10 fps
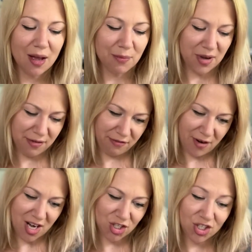My
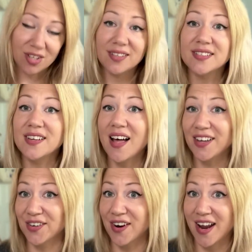French is not
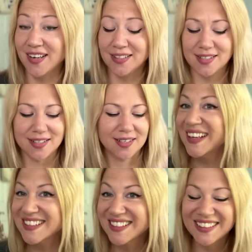great.
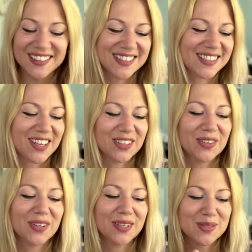Basically, it's telling you
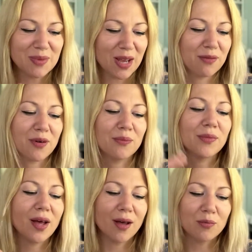that it is made from
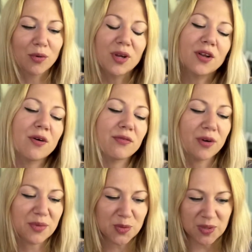merino, from
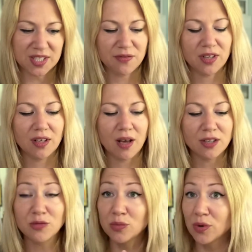a specific kind
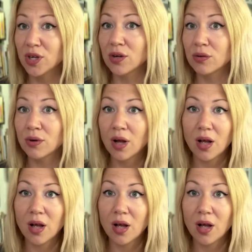of merino